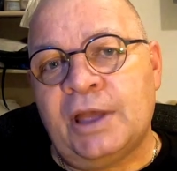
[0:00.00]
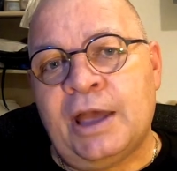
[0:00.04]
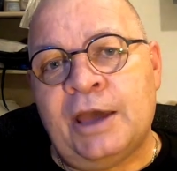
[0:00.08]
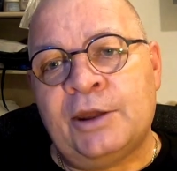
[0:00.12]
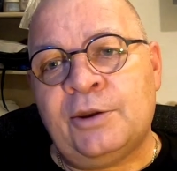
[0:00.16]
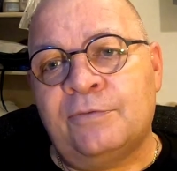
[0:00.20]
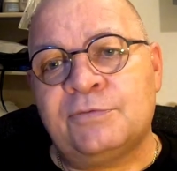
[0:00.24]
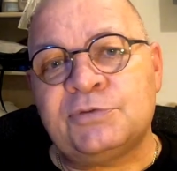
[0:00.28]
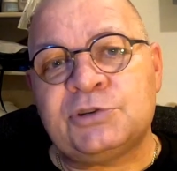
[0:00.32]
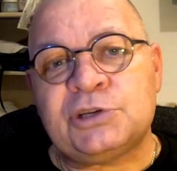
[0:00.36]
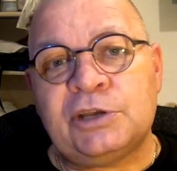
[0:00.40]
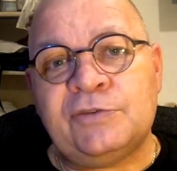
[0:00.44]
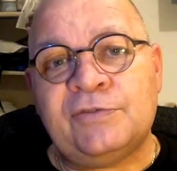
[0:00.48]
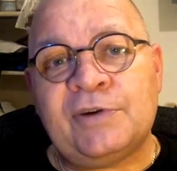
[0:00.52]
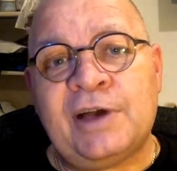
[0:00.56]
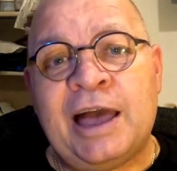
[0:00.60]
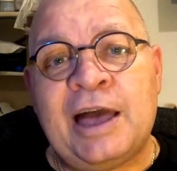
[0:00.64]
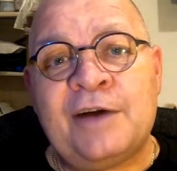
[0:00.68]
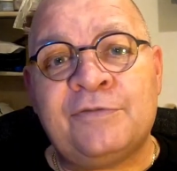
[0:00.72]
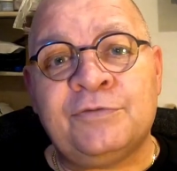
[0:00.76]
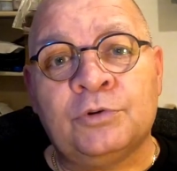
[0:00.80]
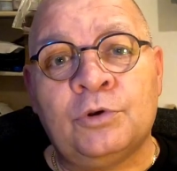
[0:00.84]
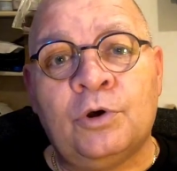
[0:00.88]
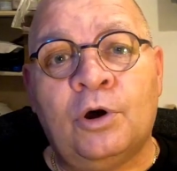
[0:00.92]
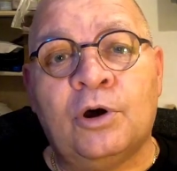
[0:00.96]
obviously they
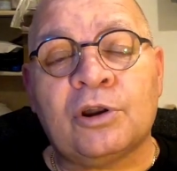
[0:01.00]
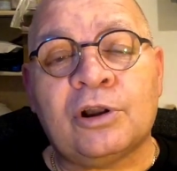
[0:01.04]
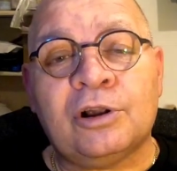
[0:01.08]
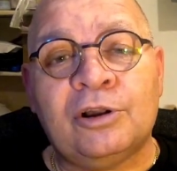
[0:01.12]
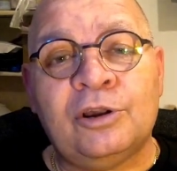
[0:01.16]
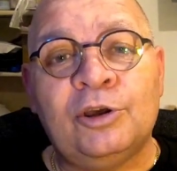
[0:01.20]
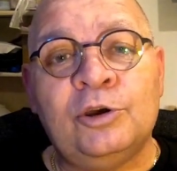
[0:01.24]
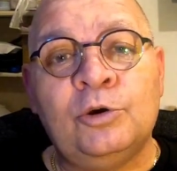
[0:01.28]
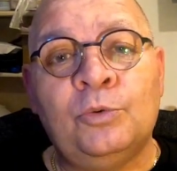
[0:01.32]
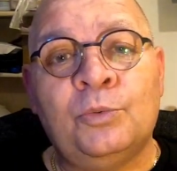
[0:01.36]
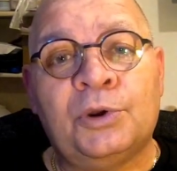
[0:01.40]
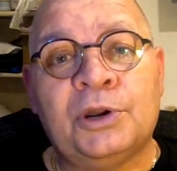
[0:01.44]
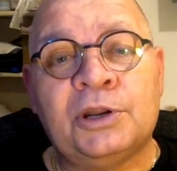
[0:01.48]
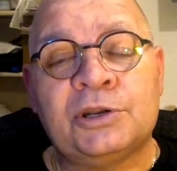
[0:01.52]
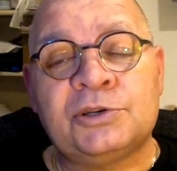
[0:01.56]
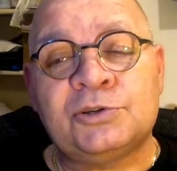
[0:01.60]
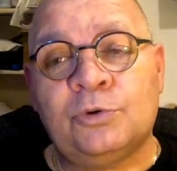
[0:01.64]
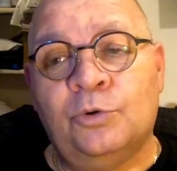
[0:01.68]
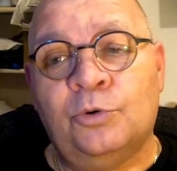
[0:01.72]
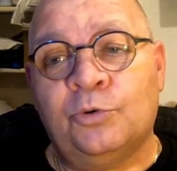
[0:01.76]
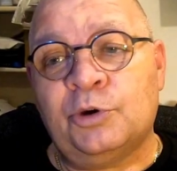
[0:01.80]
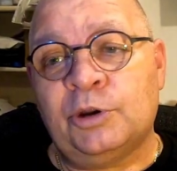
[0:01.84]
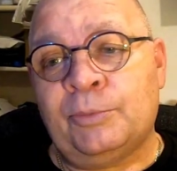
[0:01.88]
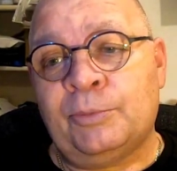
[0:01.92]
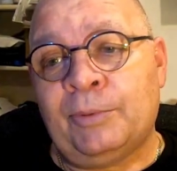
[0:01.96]
haven't got a clue what they're
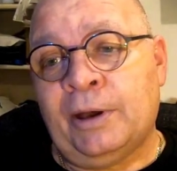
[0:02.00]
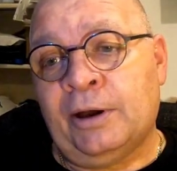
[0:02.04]
talking